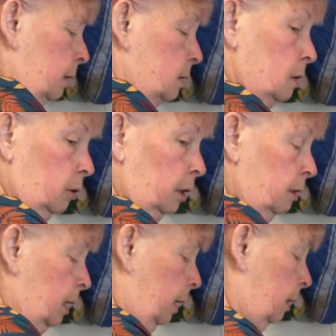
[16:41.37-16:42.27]
is not in
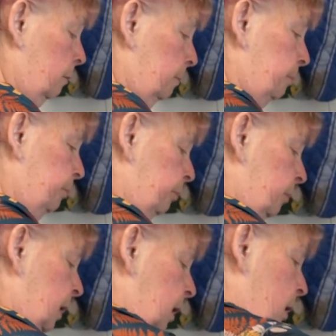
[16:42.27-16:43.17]
there.
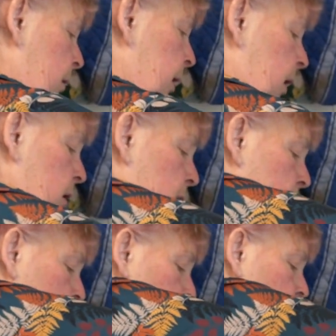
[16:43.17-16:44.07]

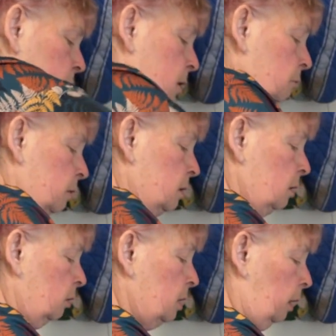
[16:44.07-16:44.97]
Because what is a
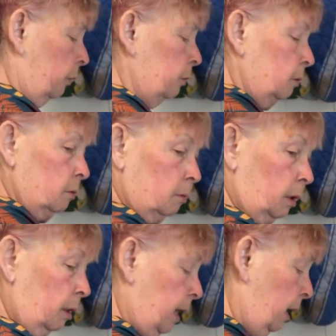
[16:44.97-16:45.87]
risotto
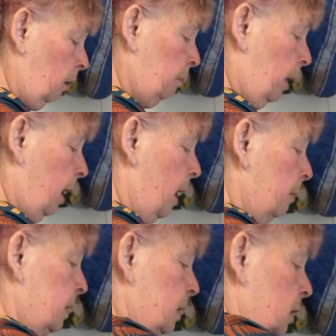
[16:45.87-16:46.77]
without
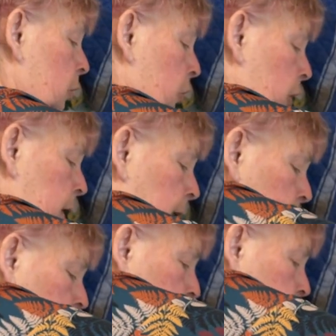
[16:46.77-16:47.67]
Parmesan
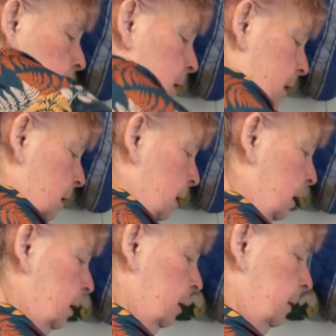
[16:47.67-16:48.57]
cheese?
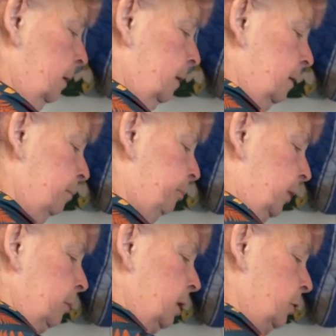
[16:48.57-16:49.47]

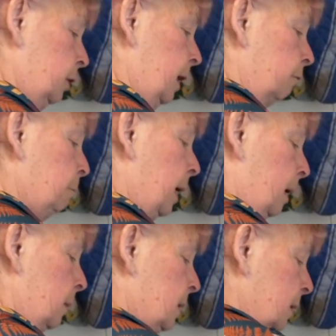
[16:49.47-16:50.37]
We do love
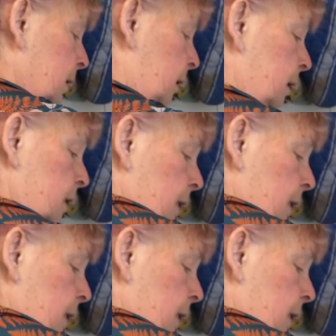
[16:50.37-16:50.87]
Parmesan in this